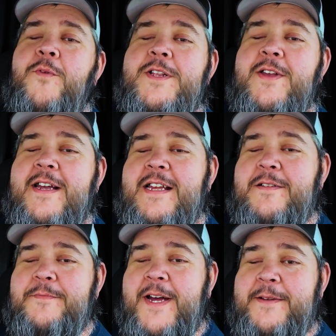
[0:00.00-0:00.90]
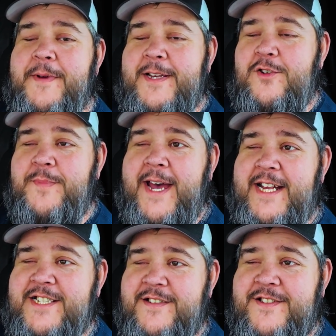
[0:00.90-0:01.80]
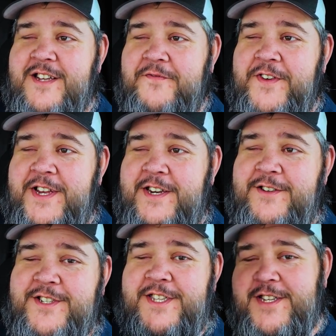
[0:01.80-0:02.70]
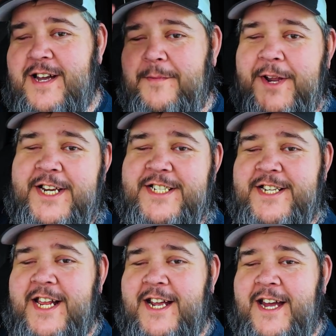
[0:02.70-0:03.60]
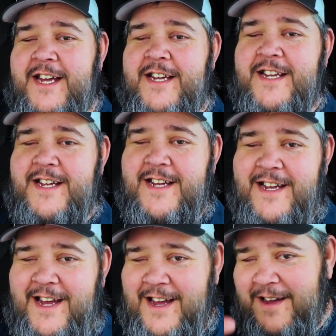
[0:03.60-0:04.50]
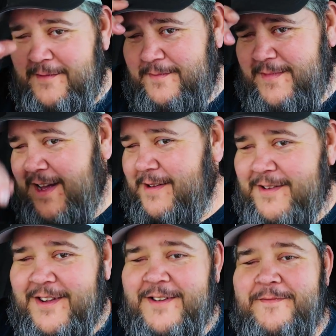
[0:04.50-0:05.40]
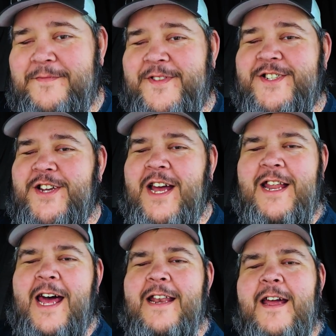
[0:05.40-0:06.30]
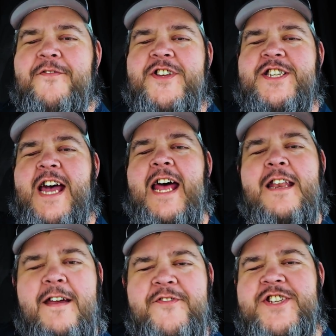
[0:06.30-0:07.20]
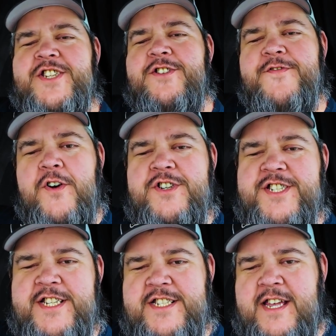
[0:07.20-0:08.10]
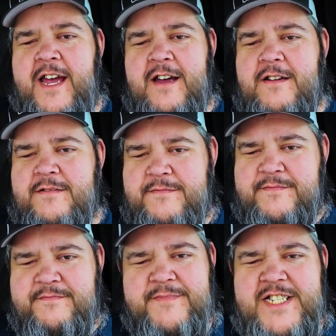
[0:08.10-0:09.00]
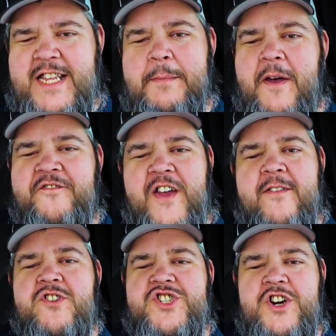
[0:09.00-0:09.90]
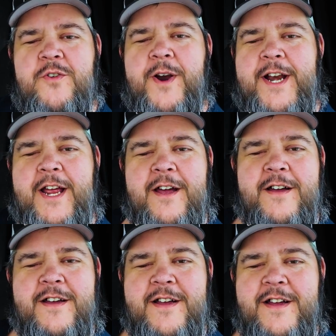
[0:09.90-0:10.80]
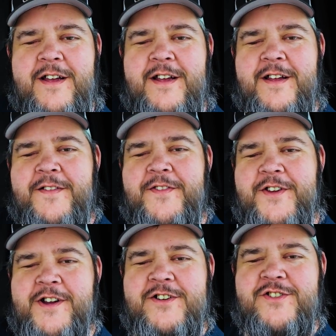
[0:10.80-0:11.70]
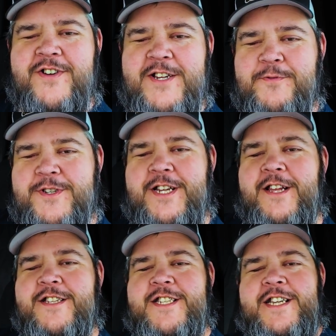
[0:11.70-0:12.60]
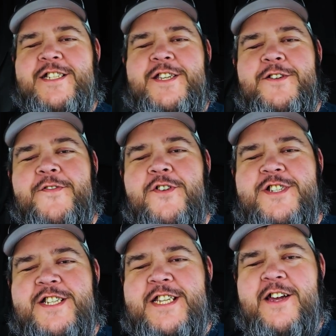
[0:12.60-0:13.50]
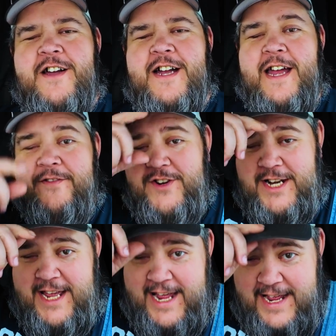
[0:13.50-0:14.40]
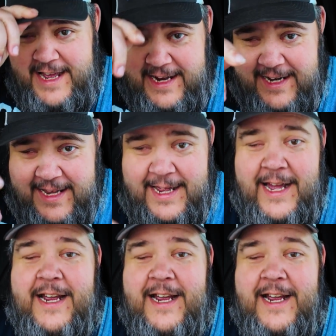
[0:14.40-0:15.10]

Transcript: Once I get my new batch of stuff in, and you'll see the combinations that I got. I love this. I love this university style. This is like my favorite shirt right now. Country Transports LLC. It's the university style. I even got a hat. I got